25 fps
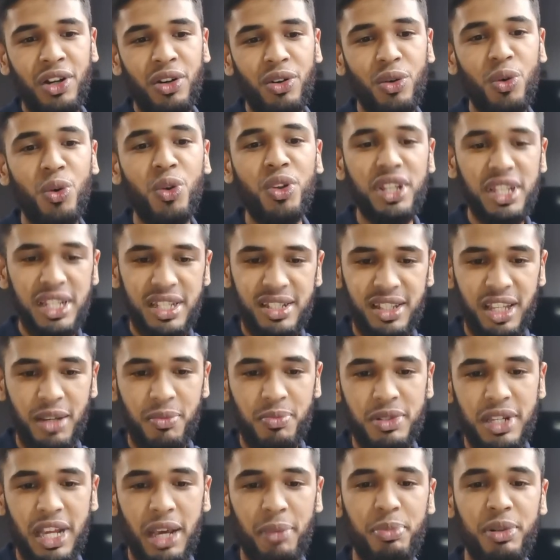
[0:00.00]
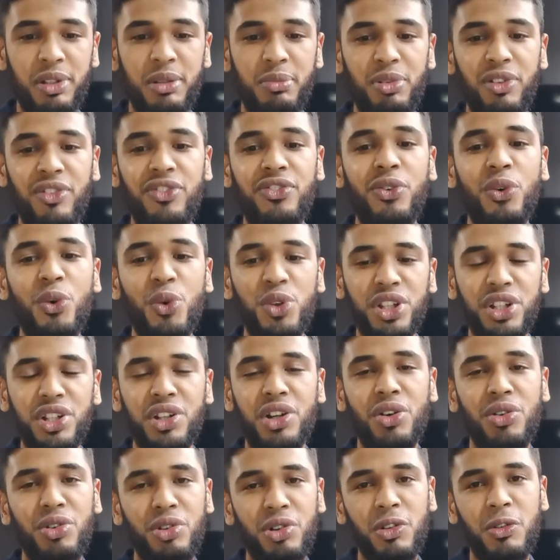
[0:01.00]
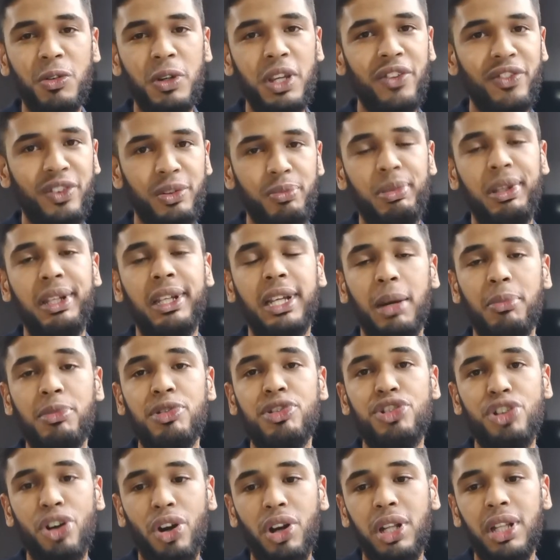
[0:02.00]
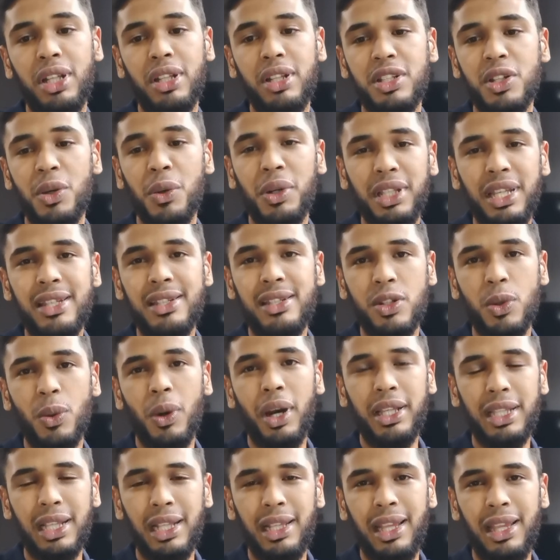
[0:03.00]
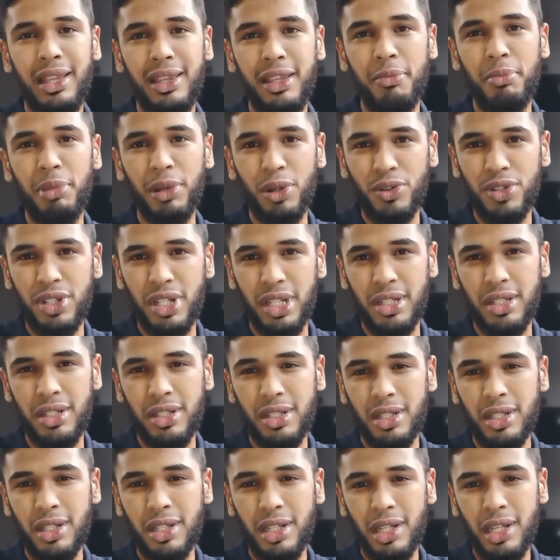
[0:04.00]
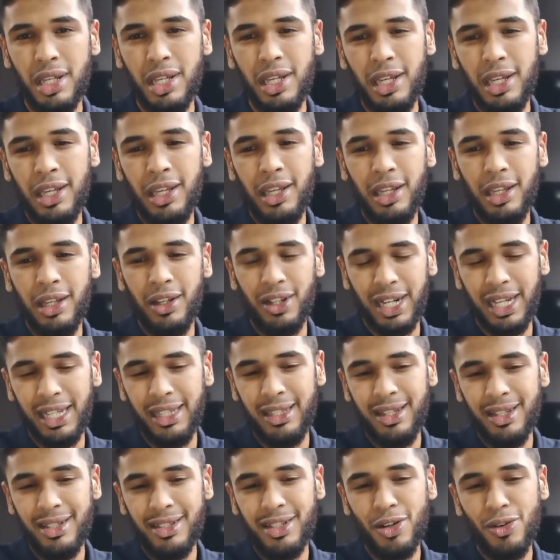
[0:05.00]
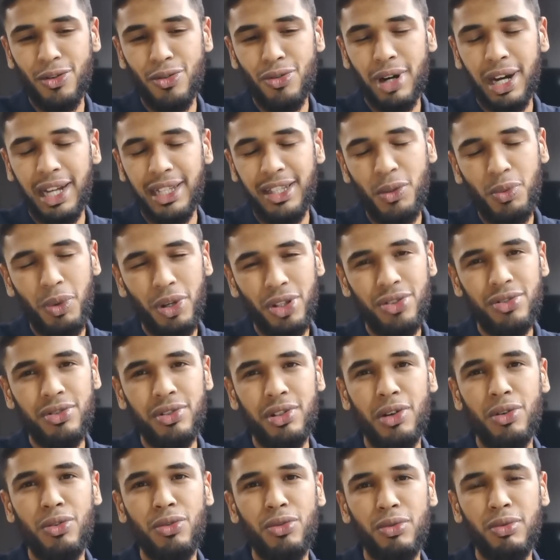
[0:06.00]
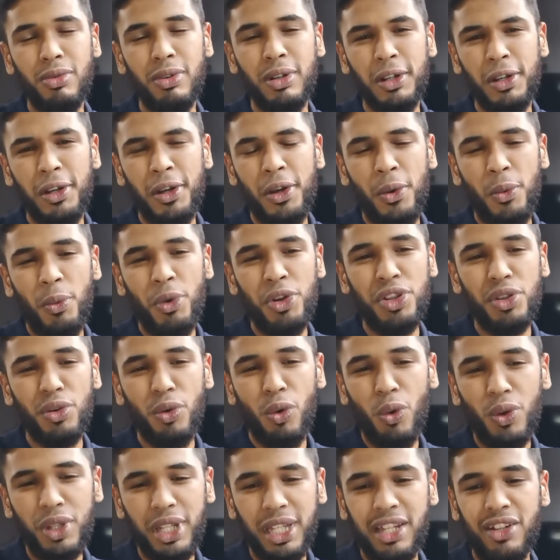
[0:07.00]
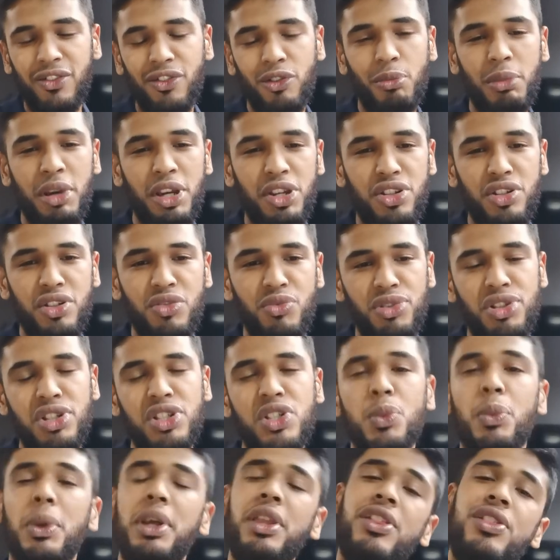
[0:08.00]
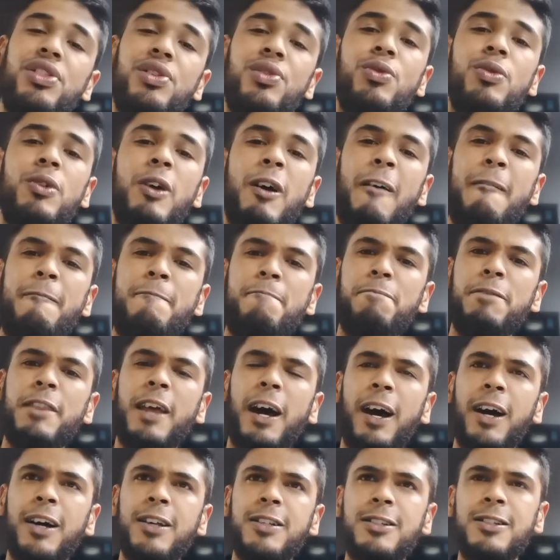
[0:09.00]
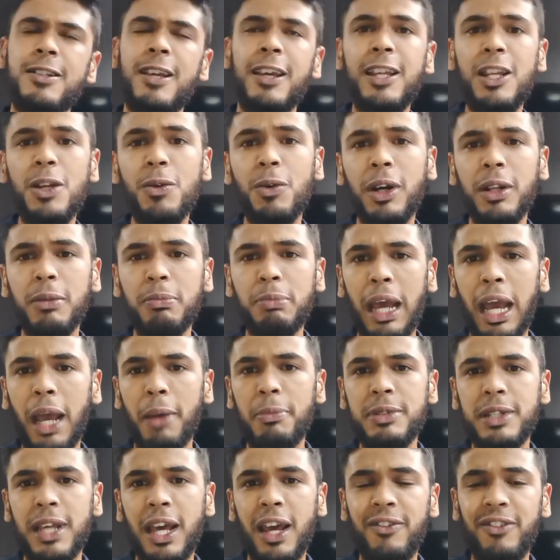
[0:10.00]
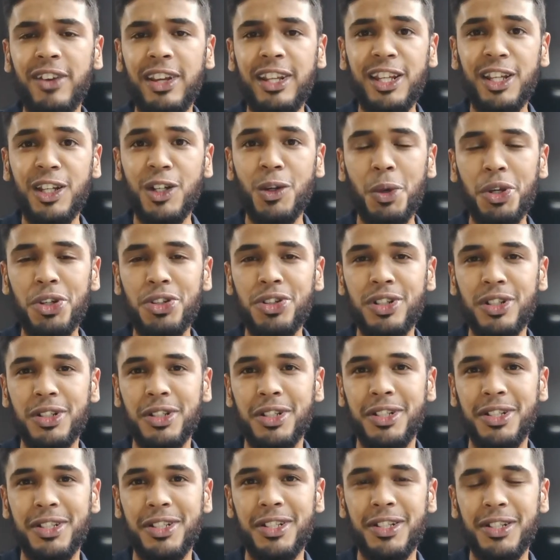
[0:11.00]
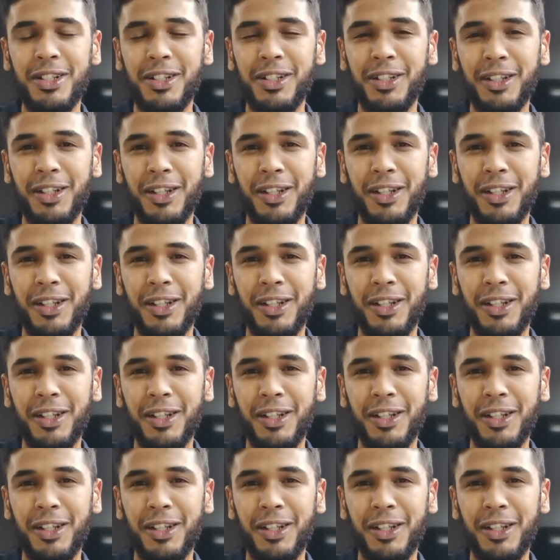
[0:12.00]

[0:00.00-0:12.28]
all these steps happen before the cocoa even becomes chocolate, so it is quite a lengthy process. Alright, so I did want to know, with all that information we just went through, does anyone perhaps have any questions?